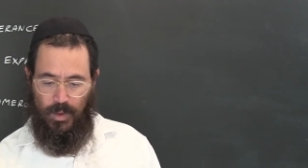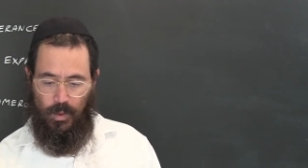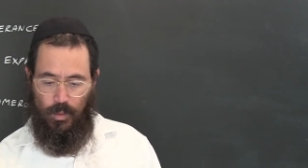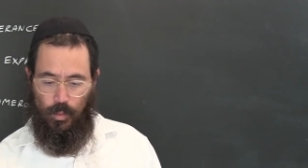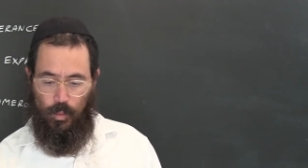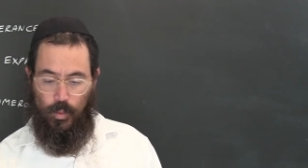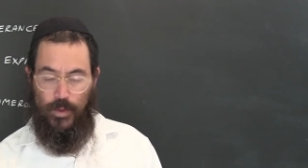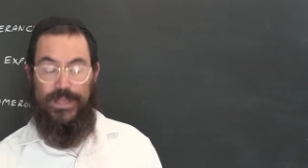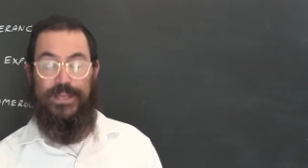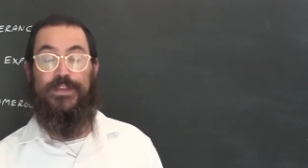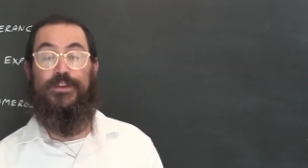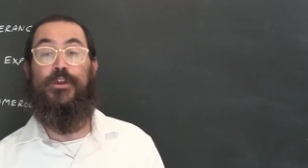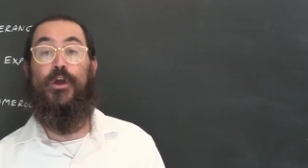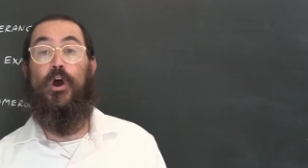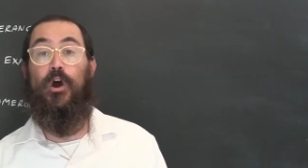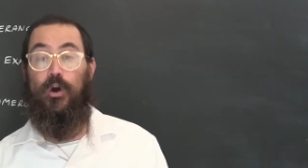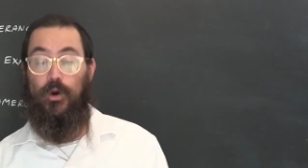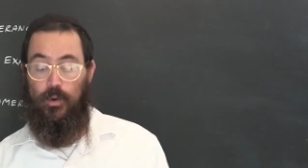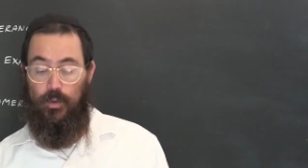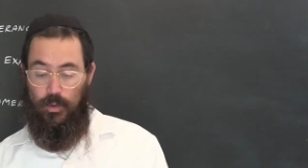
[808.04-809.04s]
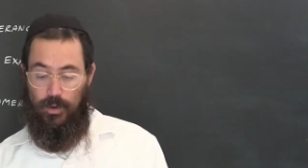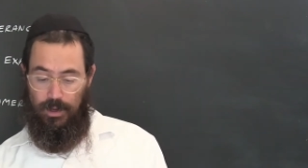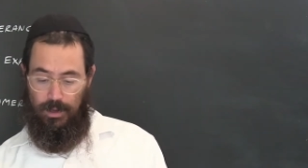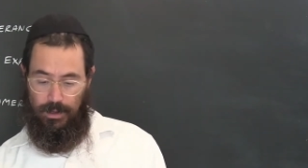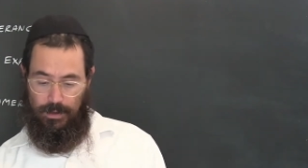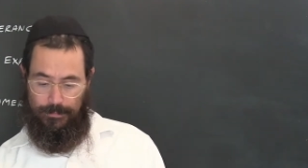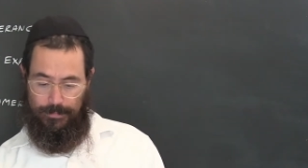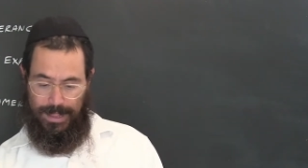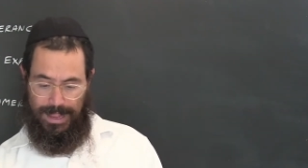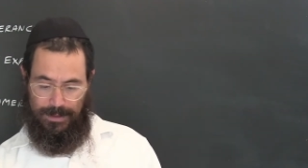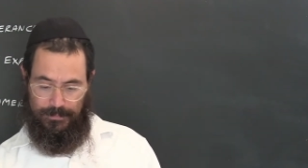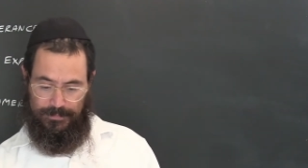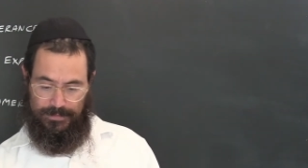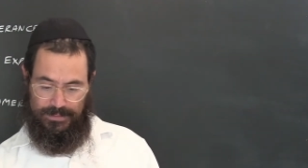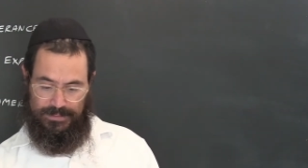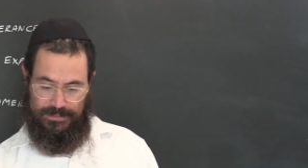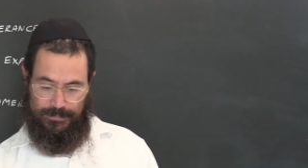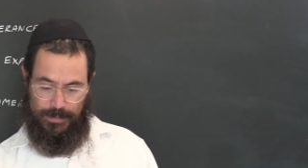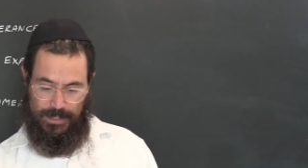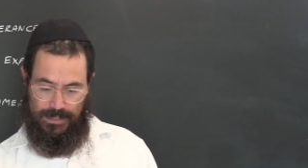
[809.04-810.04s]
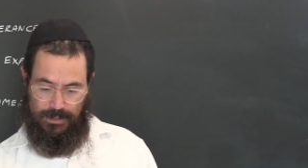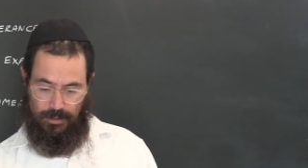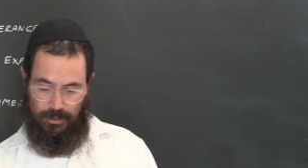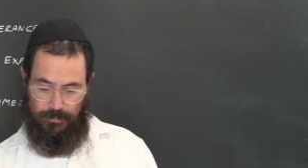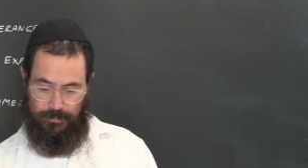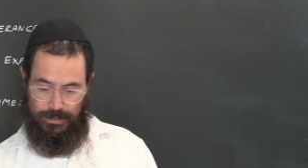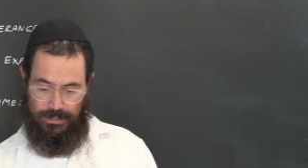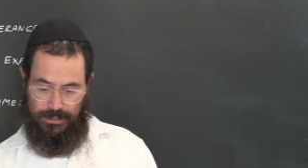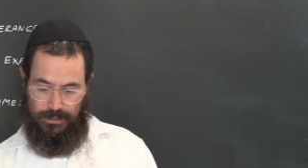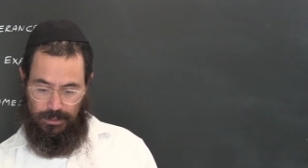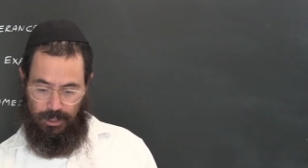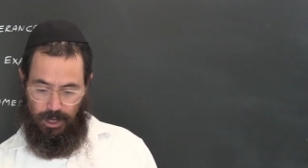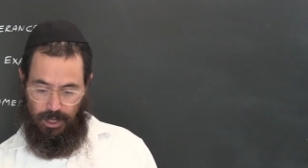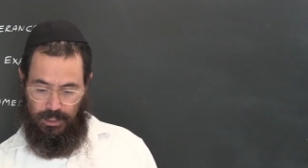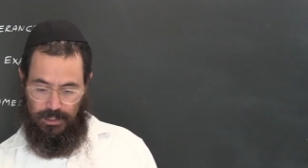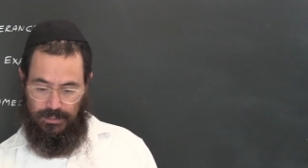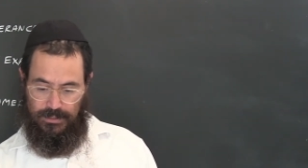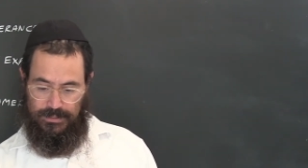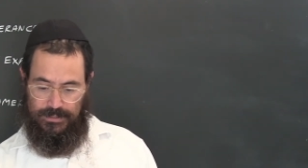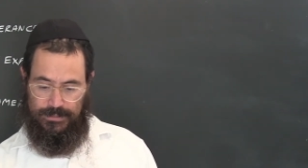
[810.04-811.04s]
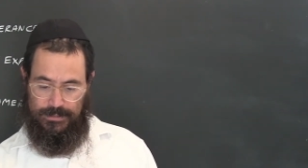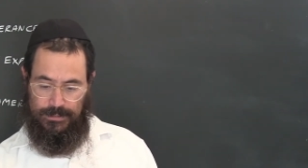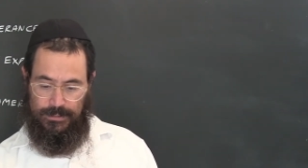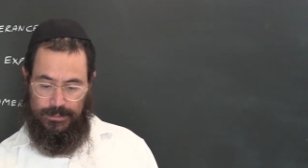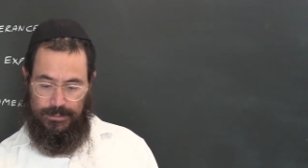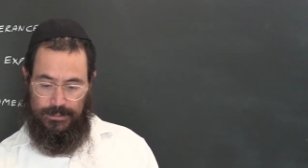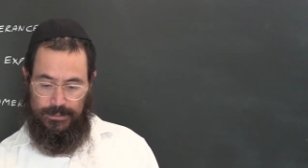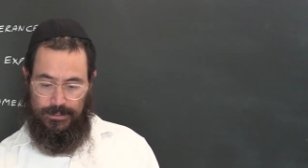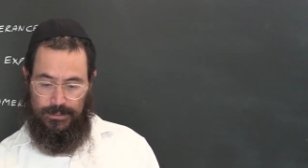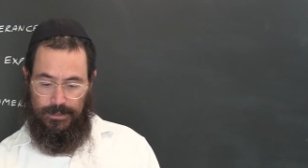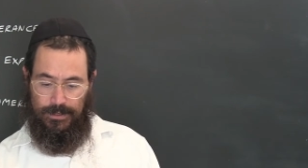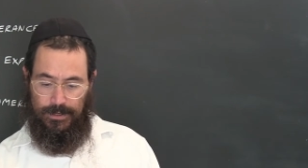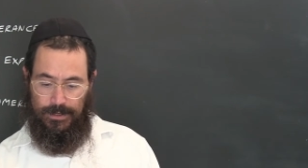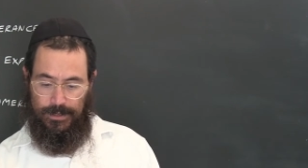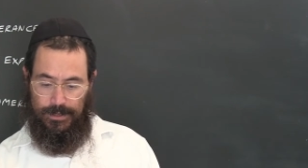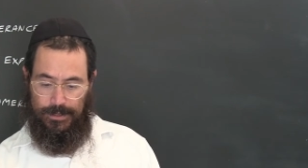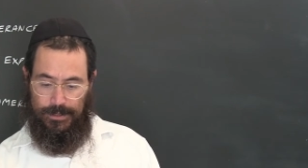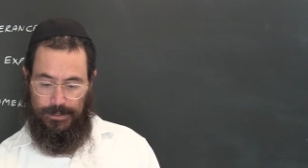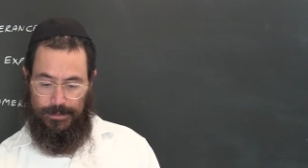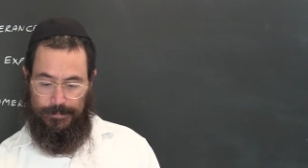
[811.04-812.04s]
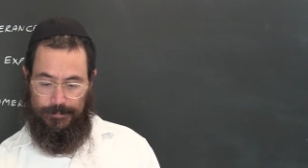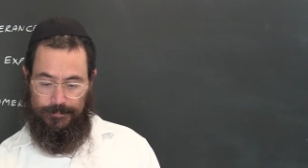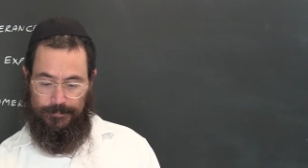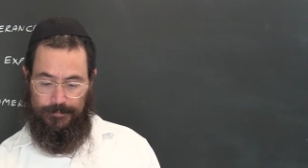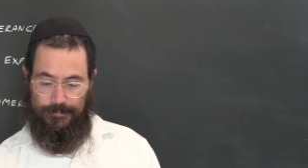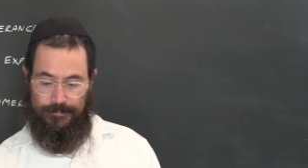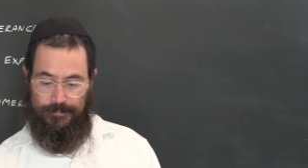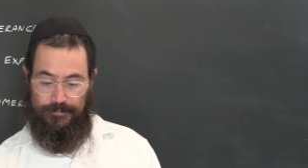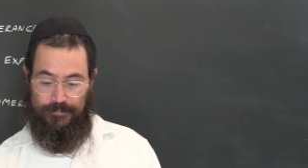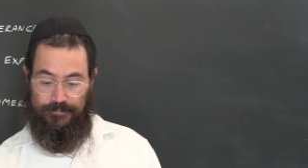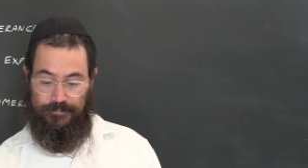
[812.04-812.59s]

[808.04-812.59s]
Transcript: we know about the speaker because. Um,